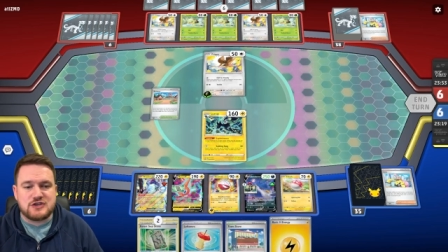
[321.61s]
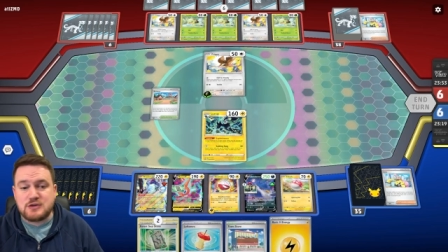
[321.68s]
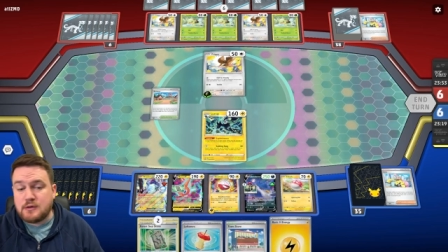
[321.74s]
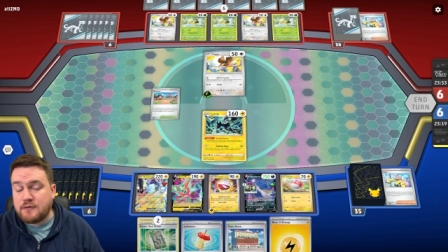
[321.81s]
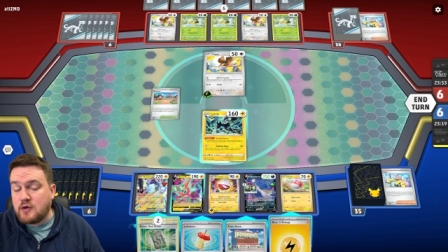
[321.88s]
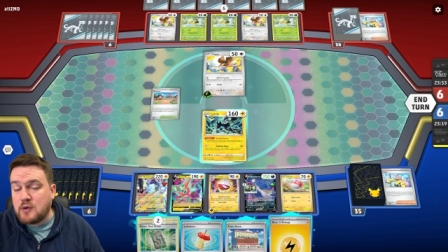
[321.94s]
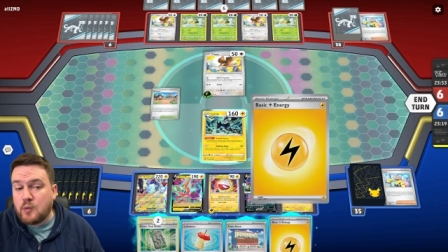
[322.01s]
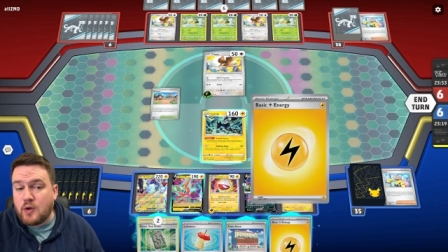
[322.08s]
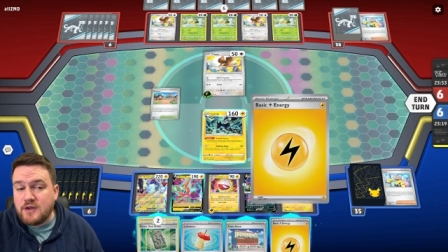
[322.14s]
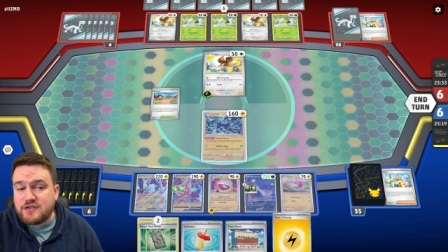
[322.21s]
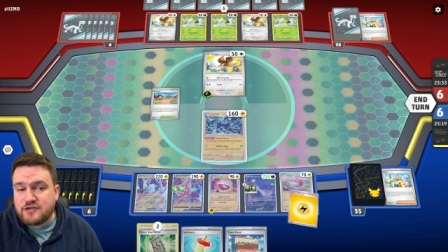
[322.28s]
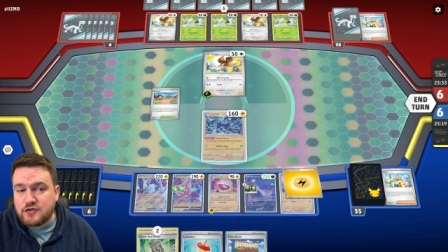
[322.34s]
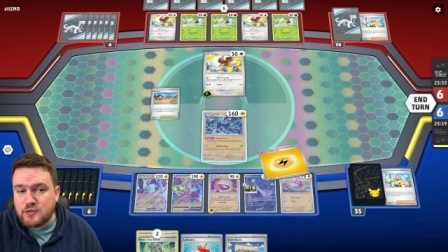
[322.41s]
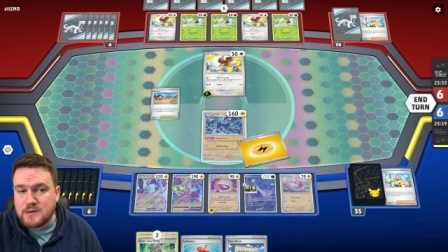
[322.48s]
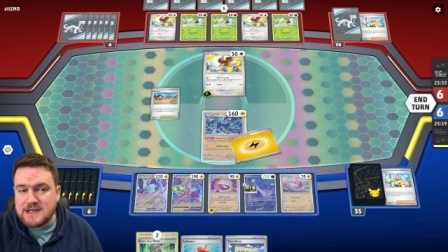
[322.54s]
so if we want
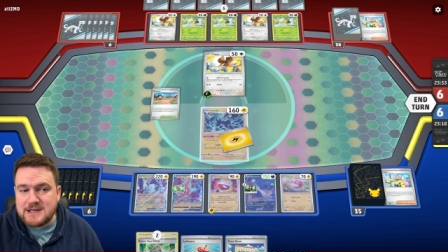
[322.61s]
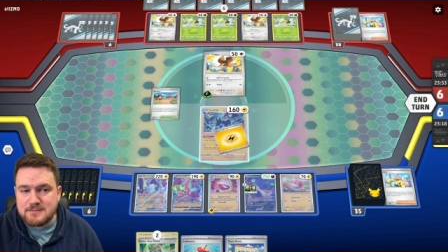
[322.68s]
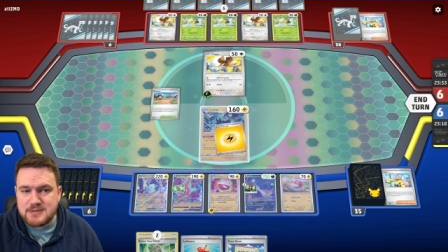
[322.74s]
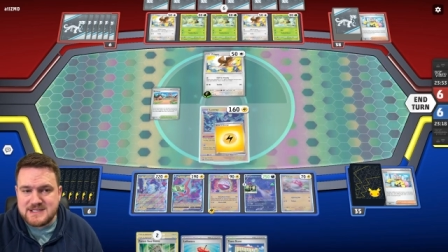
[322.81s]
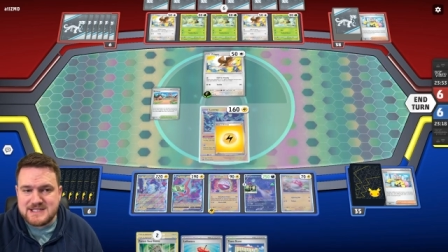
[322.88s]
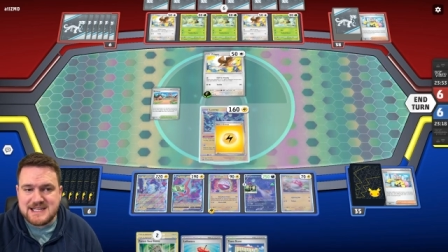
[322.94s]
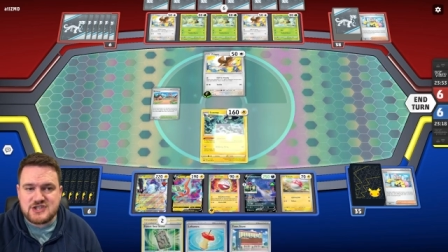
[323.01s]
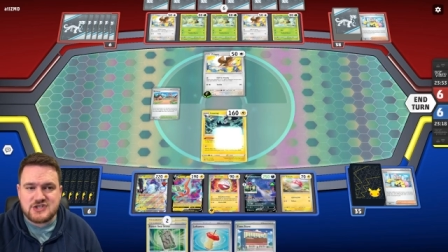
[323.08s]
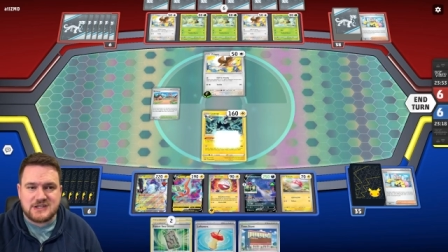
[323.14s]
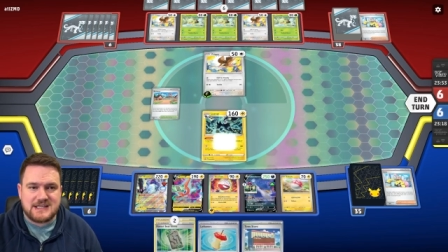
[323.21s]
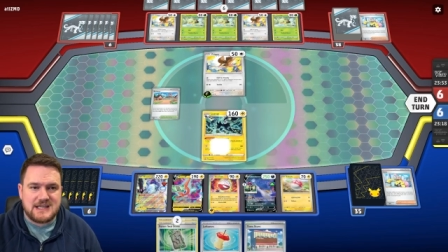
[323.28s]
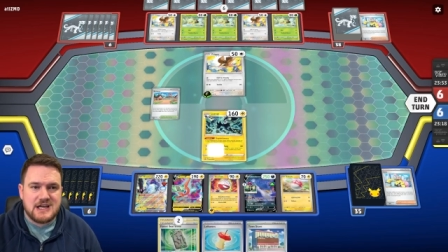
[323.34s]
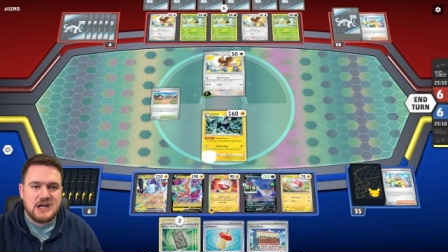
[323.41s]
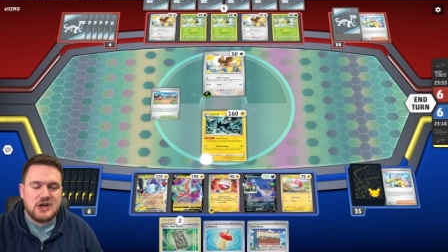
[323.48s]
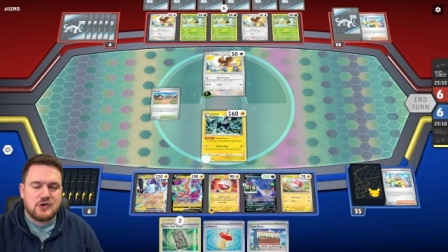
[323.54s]
to, we can
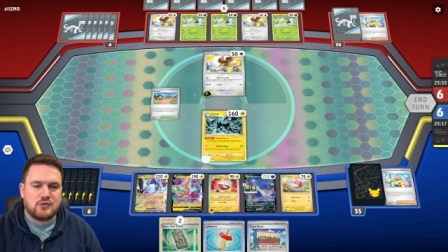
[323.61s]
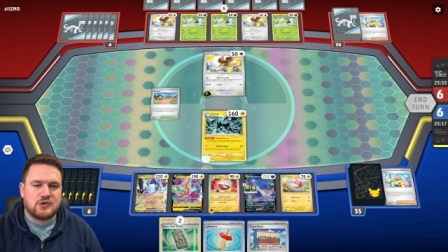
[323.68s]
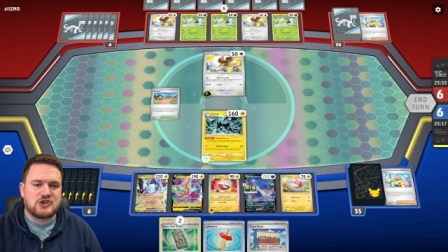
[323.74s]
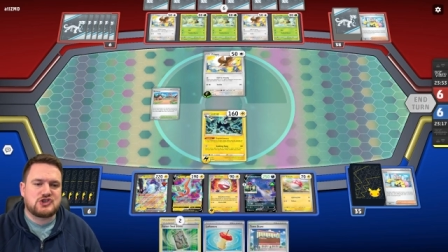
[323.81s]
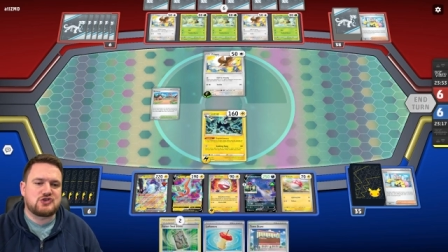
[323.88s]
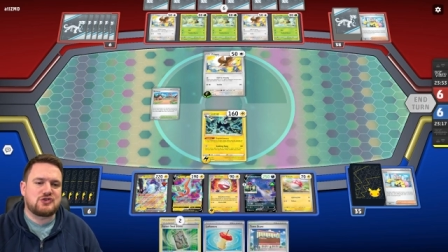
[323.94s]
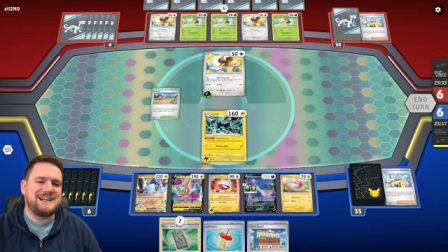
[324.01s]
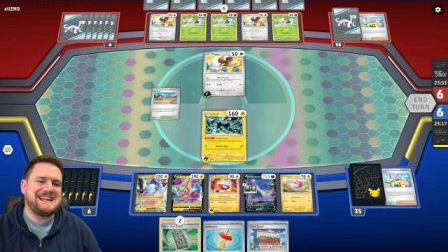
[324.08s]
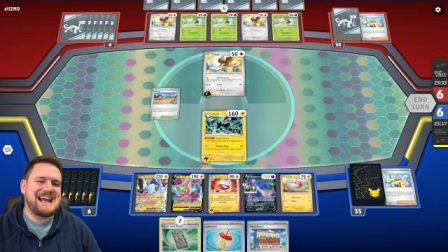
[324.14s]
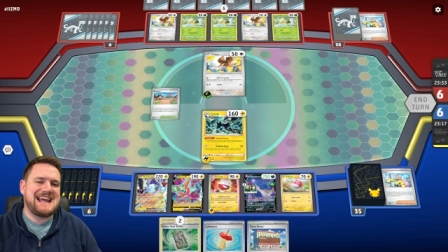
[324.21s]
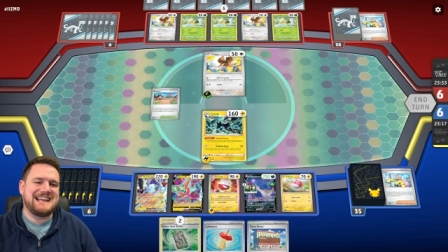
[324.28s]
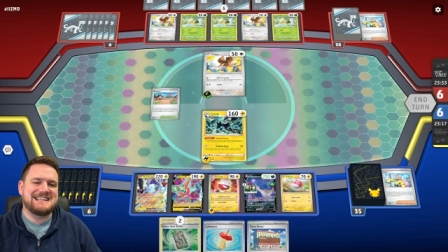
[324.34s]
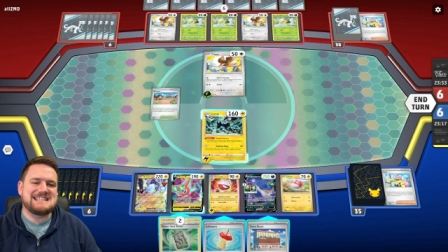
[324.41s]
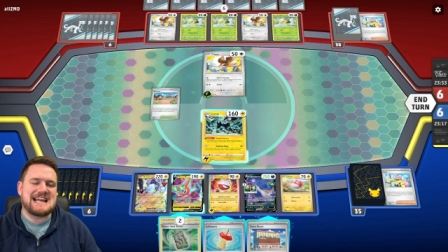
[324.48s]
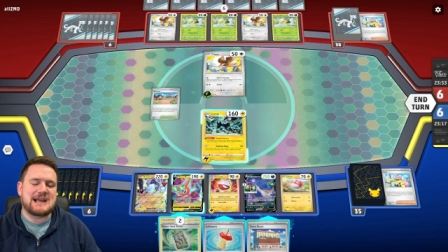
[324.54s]
potentially retreat
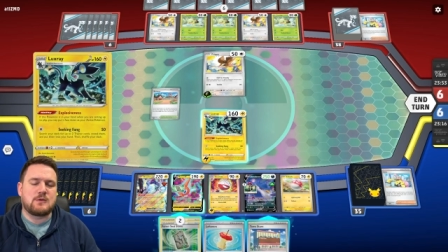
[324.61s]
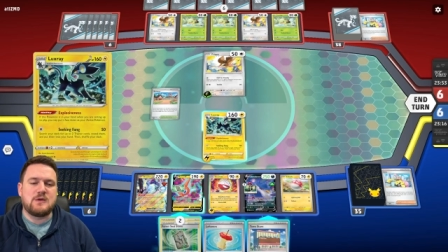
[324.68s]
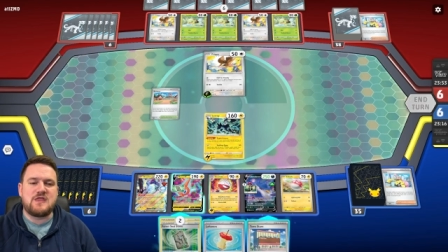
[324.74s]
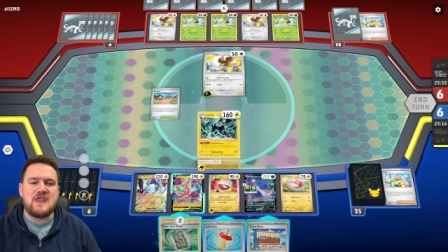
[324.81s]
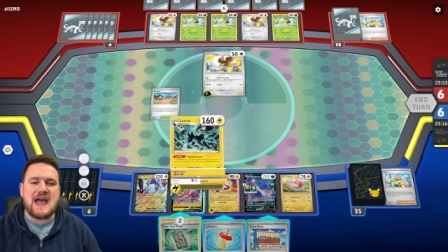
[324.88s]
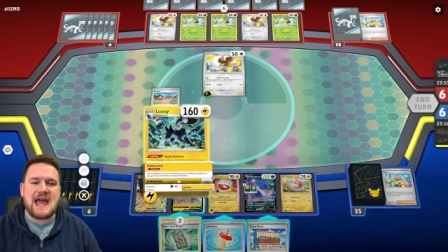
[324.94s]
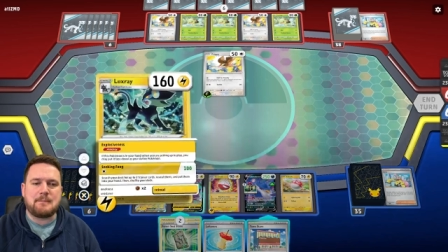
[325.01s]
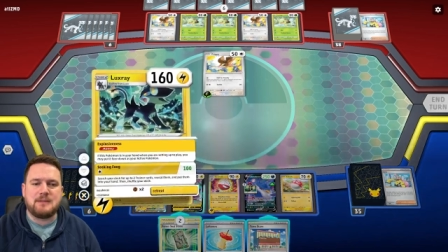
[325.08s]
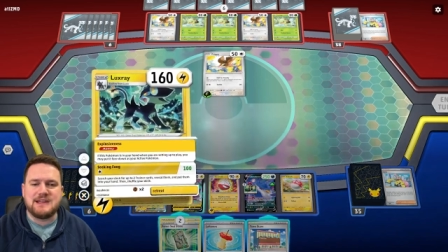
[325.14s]
and attack with that.